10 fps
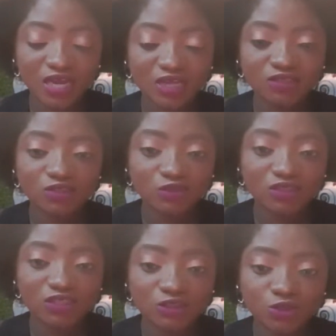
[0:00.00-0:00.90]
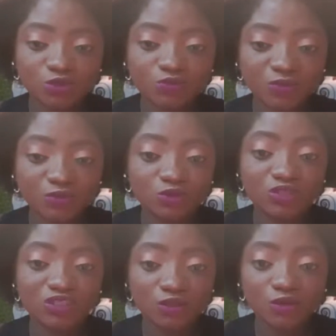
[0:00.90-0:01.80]
and you need to be able
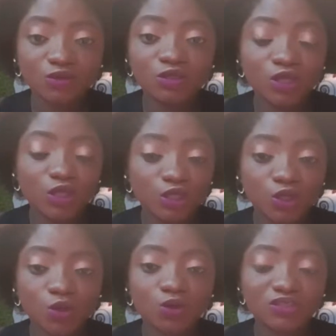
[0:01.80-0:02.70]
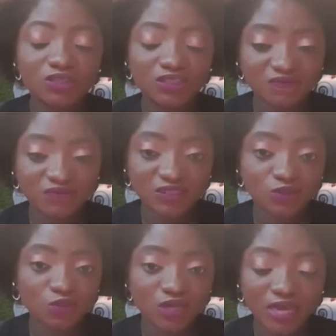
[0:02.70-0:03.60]
to sell your
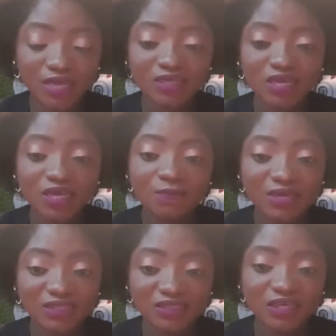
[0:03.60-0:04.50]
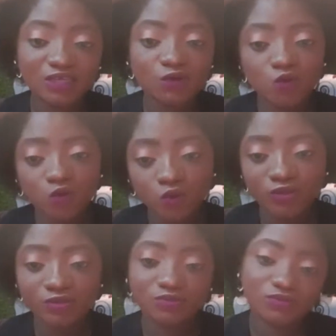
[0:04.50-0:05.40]
services online by saying, oh,